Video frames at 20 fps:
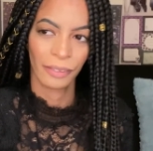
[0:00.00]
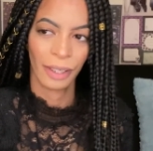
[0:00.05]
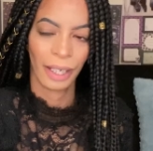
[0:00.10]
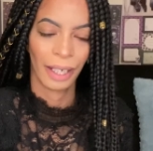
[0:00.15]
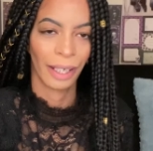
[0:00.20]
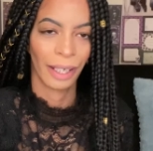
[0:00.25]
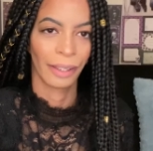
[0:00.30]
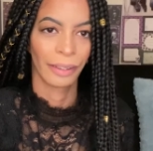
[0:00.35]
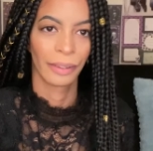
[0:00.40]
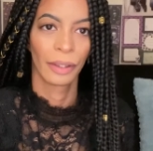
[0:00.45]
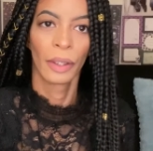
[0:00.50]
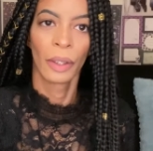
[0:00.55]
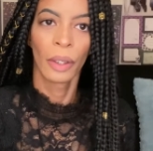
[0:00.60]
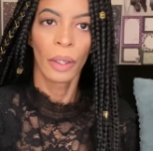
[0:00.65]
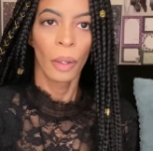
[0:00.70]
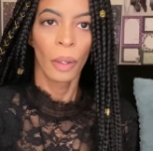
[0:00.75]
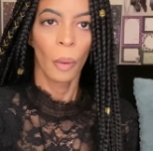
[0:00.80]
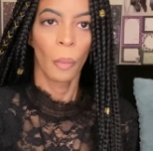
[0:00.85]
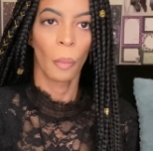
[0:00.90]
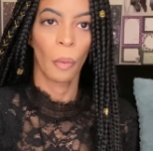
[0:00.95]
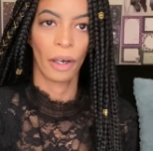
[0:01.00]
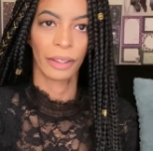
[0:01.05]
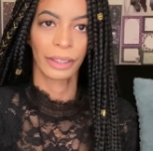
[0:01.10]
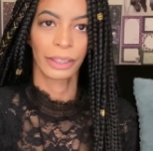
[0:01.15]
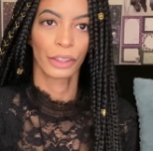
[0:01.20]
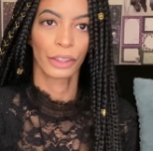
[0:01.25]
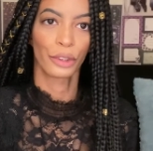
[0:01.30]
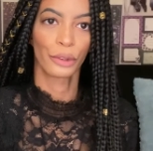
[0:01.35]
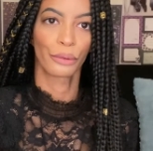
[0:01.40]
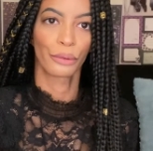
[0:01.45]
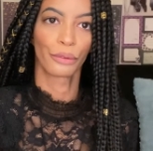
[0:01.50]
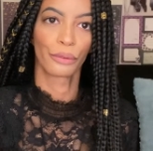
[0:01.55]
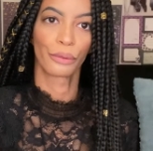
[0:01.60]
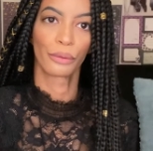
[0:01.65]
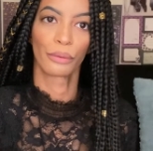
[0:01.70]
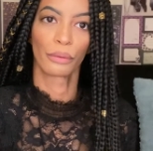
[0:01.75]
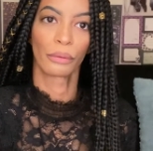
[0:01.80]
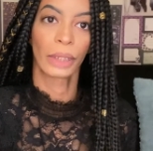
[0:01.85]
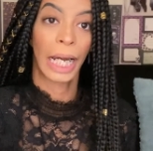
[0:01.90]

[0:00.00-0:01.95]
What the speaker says: I wanted to